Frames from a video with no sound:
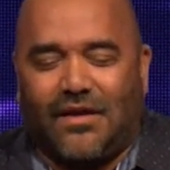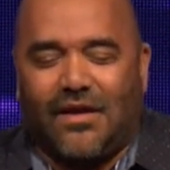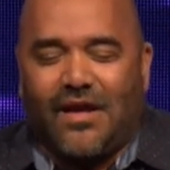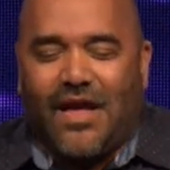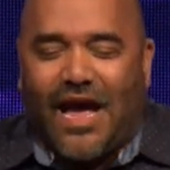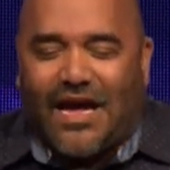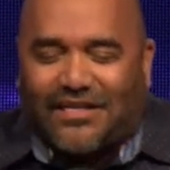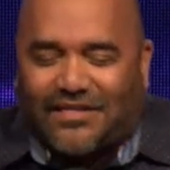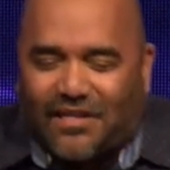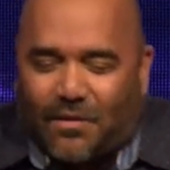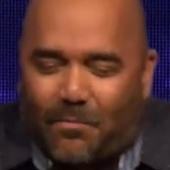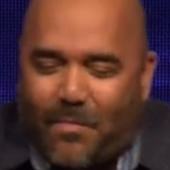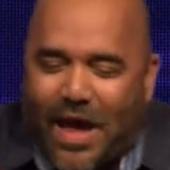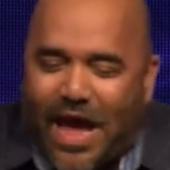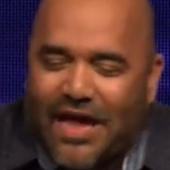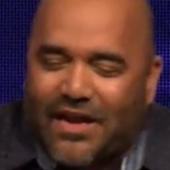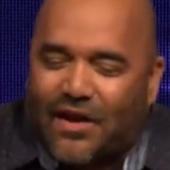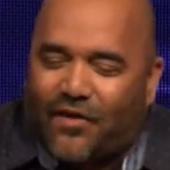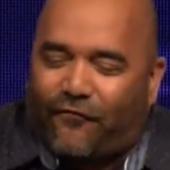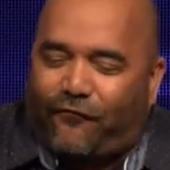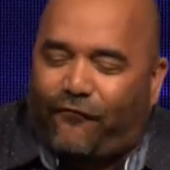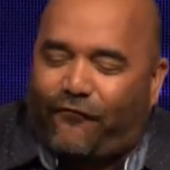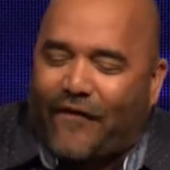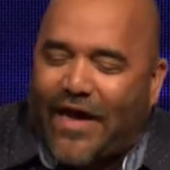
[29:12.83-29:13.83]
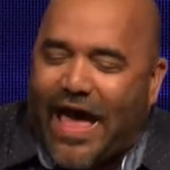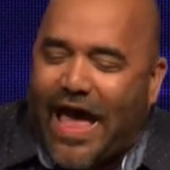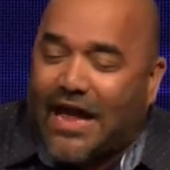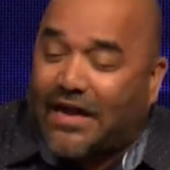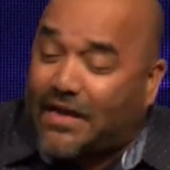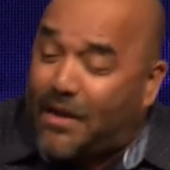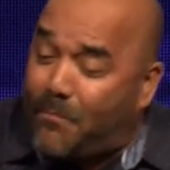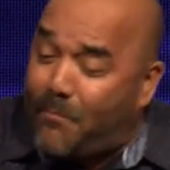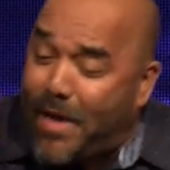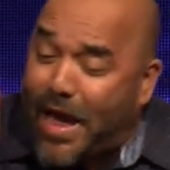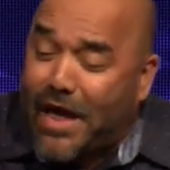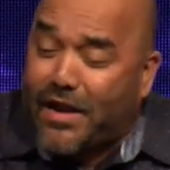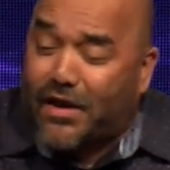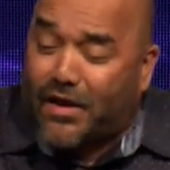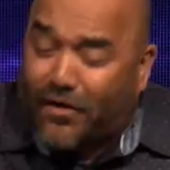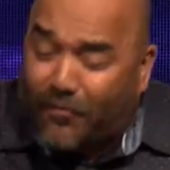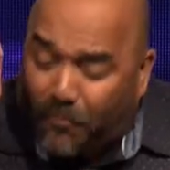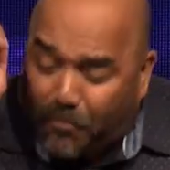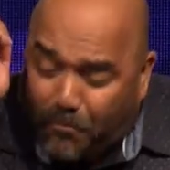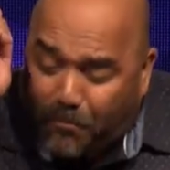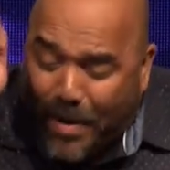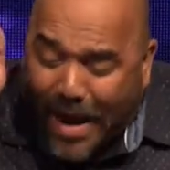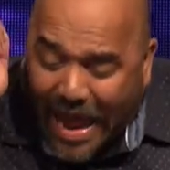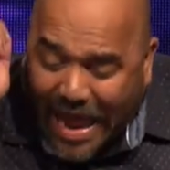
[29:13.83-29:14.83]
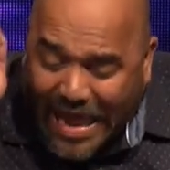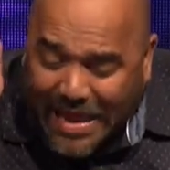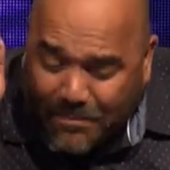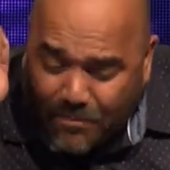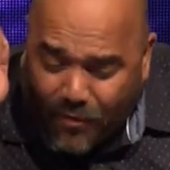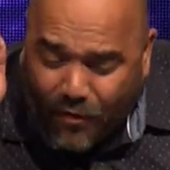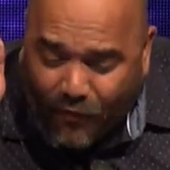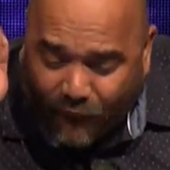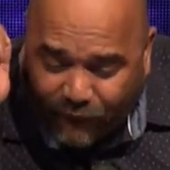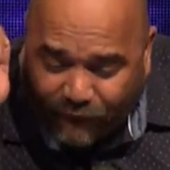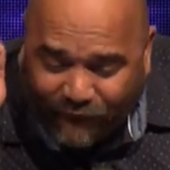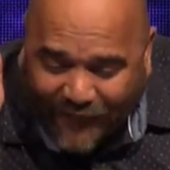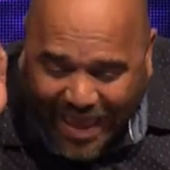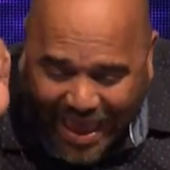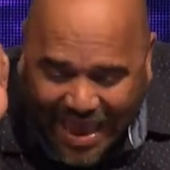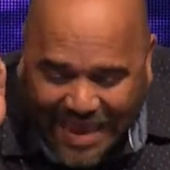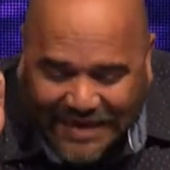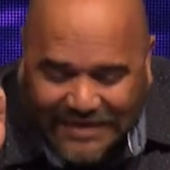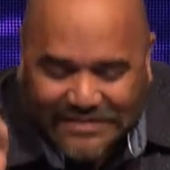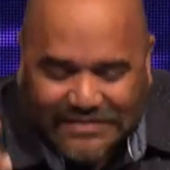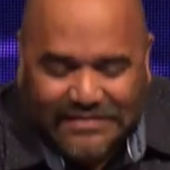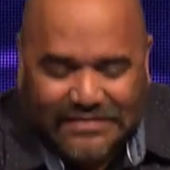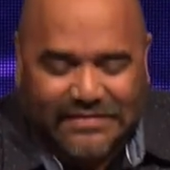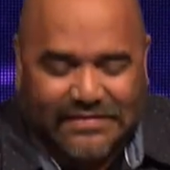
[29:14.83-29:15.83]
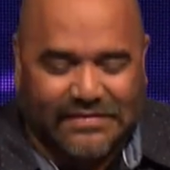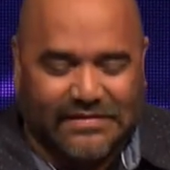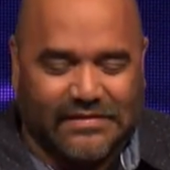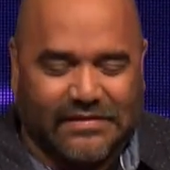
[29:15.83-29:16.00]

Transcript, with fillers: As a matter of fact, a matter of Bible fact,